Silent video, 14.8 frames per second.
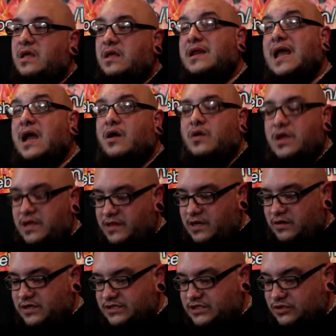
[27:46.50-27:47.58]
Now,
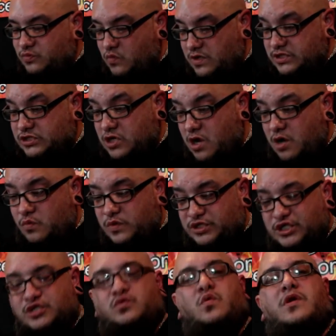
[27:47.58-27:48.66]
there is this one song which
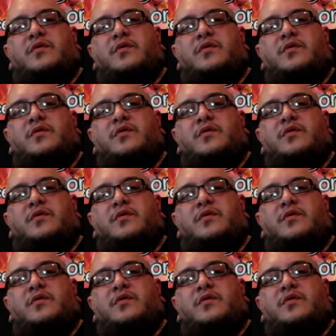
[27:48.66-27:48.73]
is one